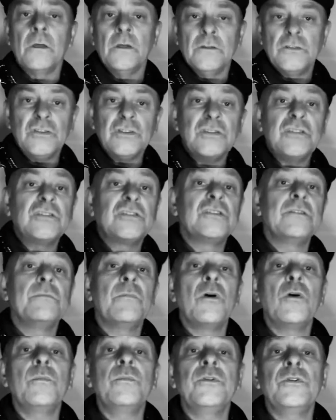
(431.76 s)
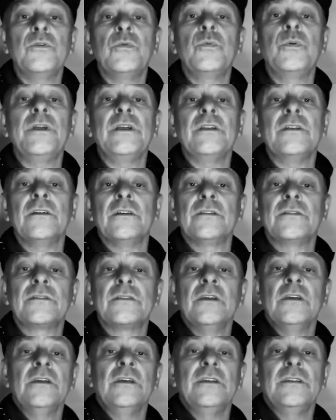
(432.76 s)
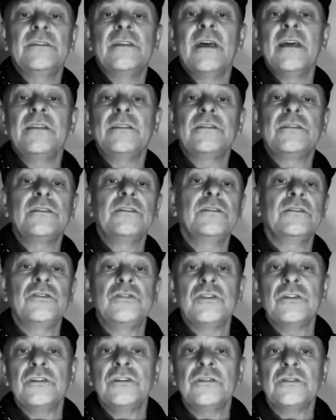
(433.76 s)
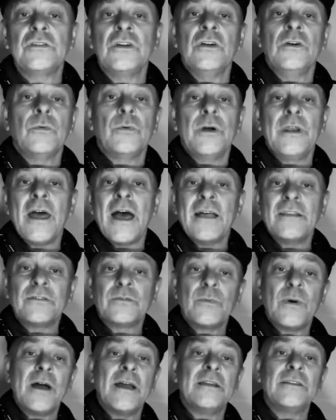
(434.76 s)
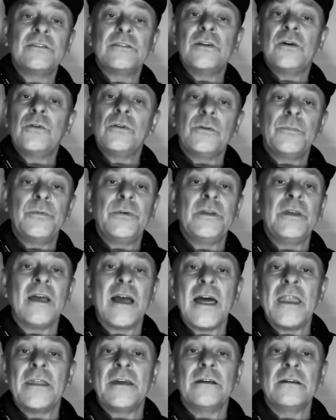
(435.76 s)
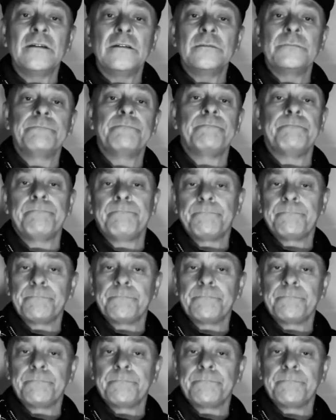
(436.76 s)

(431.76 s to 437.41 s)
Just a moment of weakness, he said to the judge when asked why he stole a piano